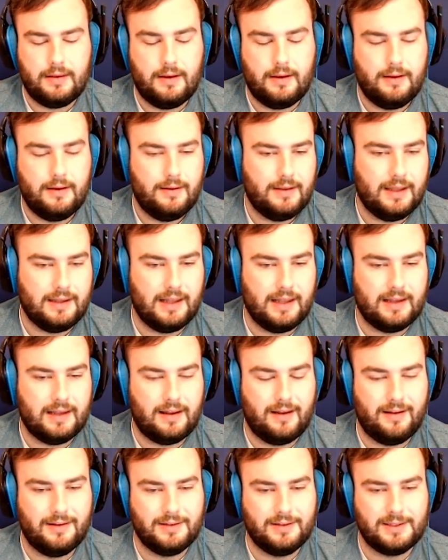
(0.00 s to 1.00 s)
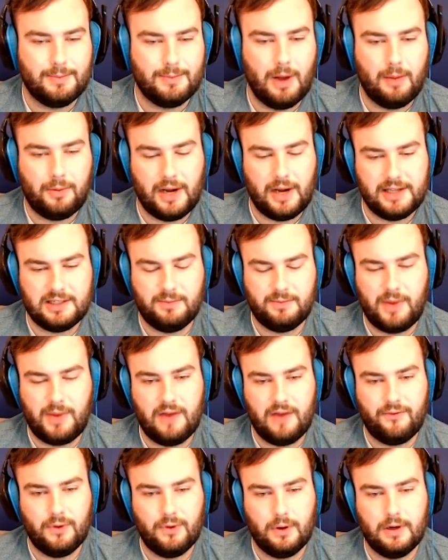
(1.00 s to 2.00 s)
that small price to pay
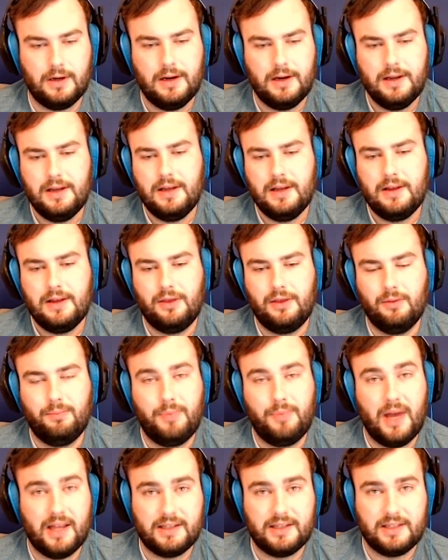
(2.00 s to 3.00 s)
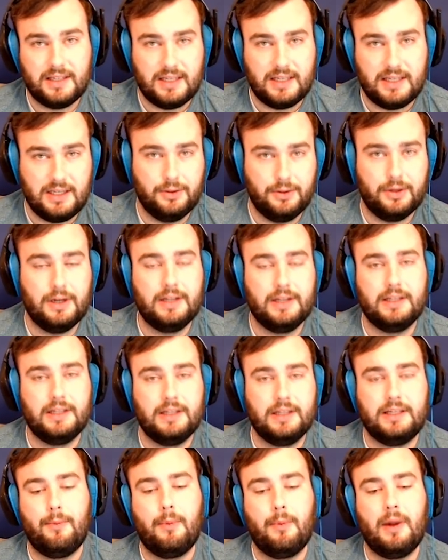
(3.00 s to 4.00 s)
for the best healer in the
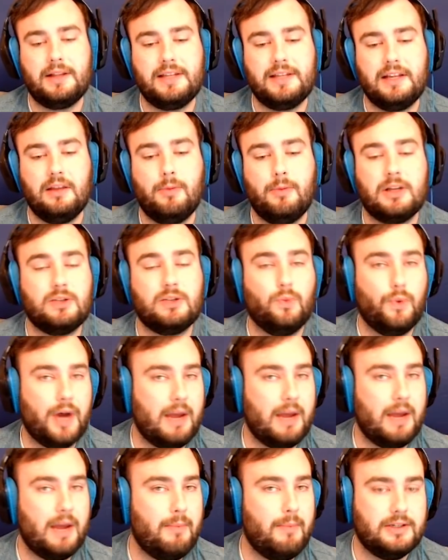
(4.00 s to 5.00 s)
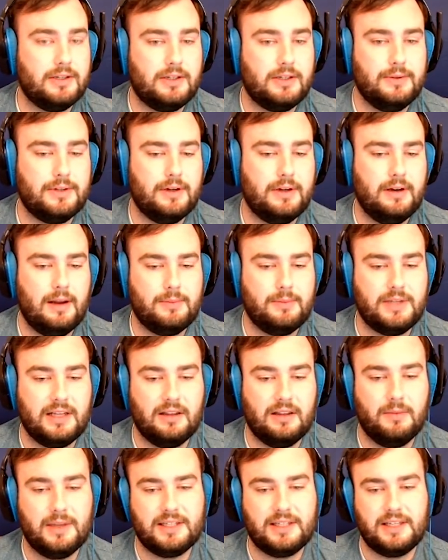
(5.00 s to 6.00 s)
game. I'm not saying the best white magic user. I'm saying the
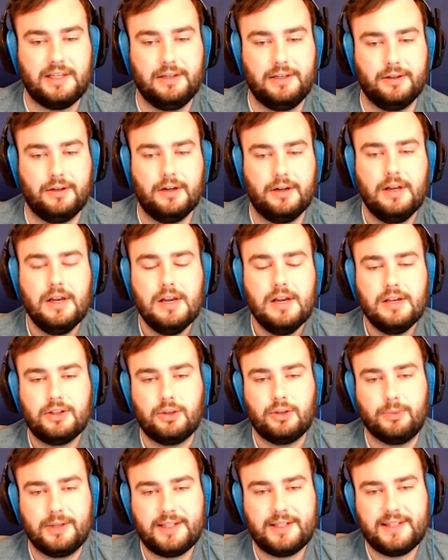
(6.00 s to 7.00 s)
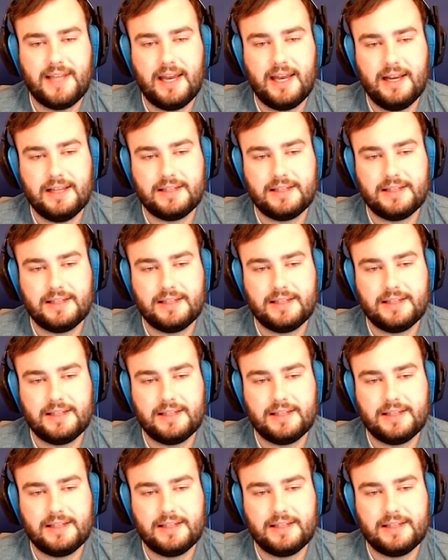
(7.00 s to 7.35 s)
best healer. So Mer Cetis, I